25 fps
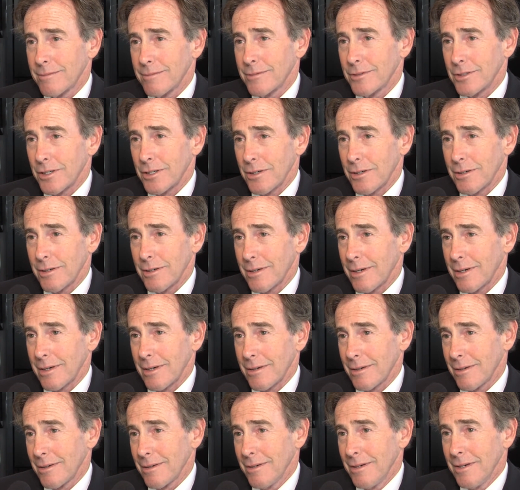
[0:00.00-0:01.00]
So
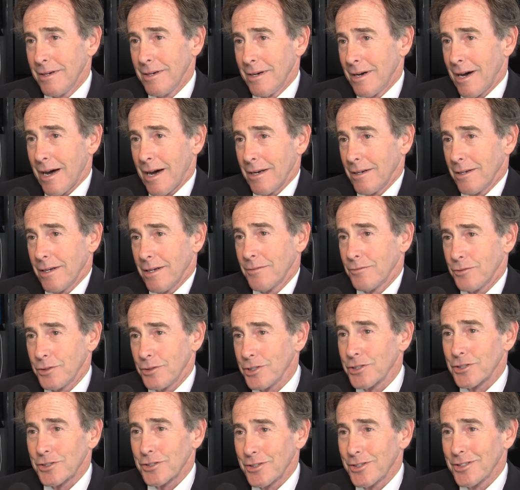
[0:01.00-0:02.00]
I love
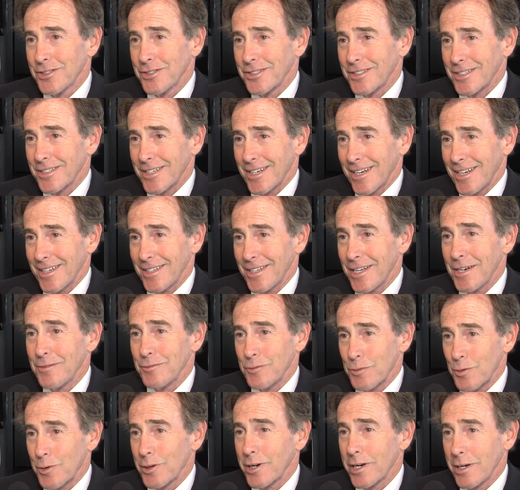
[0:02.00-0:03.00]
research, and I
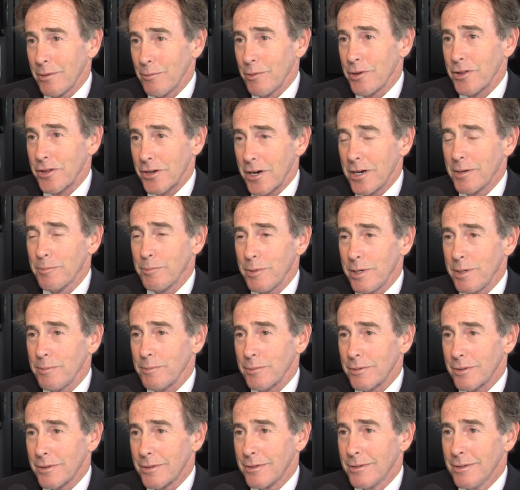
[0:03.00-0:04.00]
loved working with young
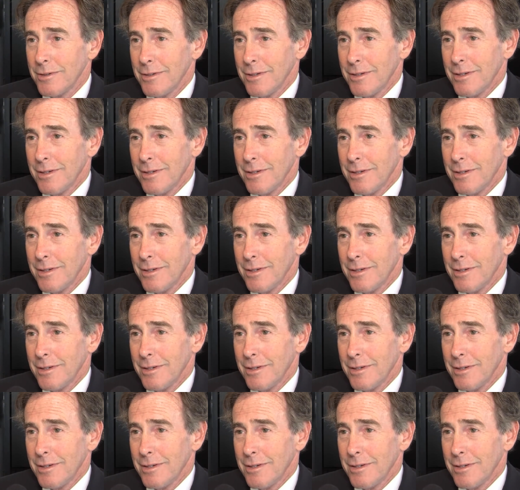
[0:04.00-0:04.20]
people